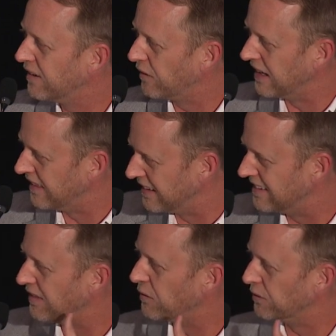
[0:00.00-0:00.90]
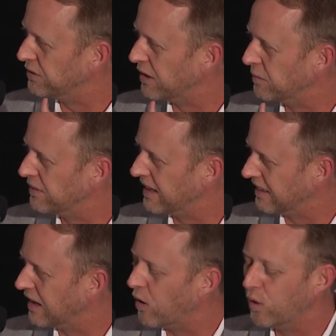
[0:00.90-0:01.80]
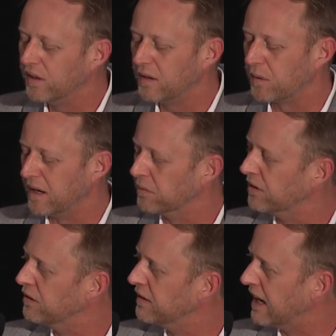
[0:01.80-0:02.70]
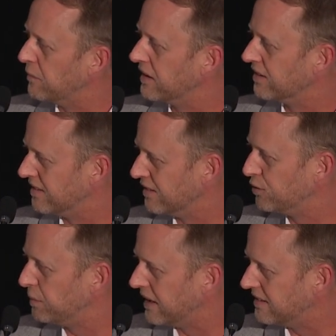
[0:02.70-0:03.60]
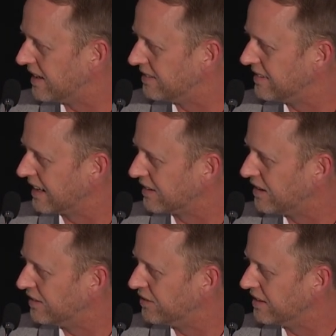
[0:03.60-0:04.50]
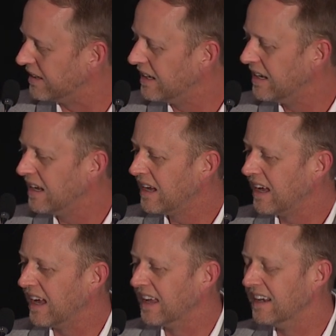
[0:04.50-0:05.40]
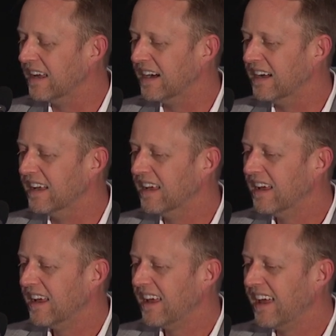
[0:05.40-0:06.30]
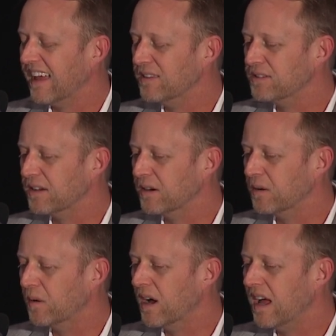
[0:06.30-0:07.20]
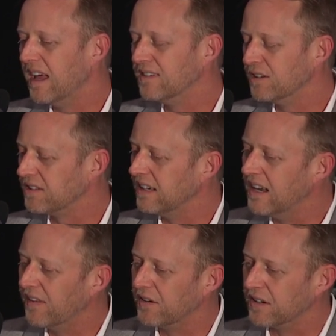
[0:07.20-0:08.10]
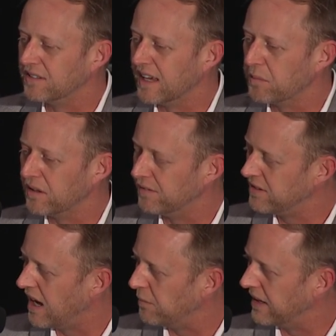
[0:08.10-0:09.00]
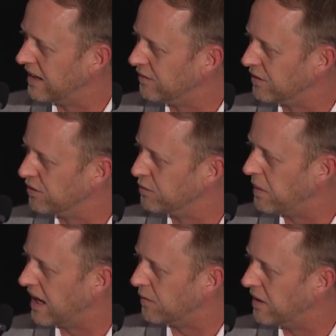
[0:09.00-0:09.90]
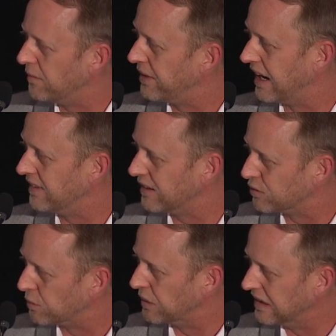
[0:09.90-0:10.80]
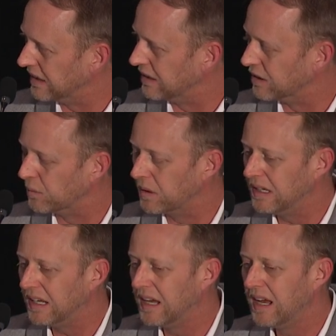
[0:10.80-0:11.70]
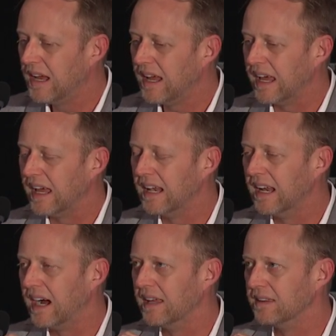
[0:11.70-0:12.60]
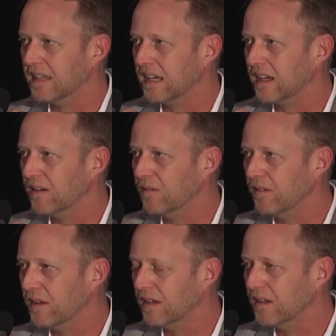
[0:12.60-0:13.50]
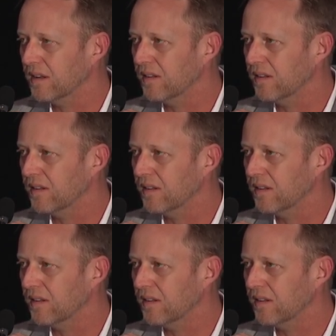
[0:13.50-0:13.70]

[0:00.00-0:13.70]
right? And they did the whole dome thing. They only were able to do that because of the spit test technology. And, uh, and so it's just another example of top down versus bottom up that I think is a really good one. And I think it, the,